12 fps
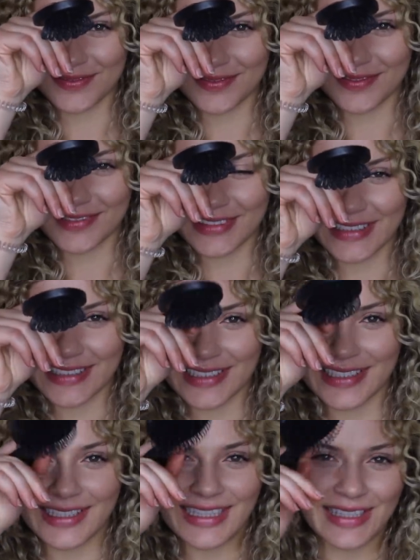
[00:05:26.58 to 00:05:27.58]
this
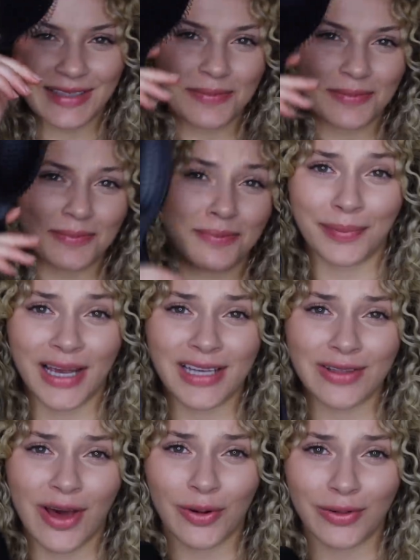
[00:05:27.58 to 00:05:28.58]
looped brush, because
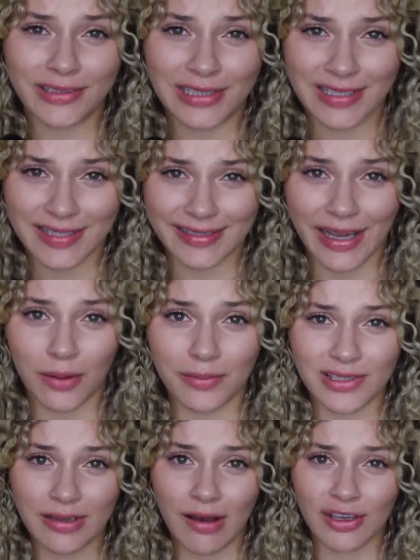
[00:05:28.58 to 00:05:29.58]
not only does it scalp
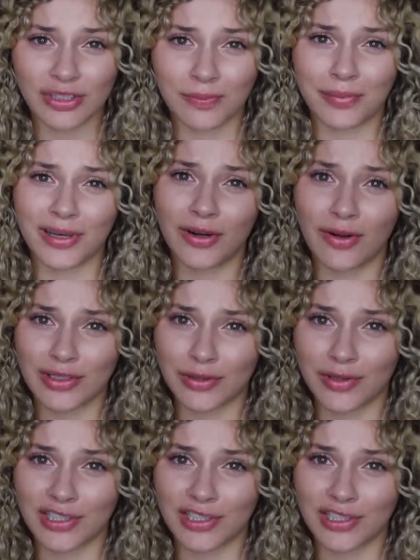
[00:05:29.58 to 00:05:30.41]
massage, but it also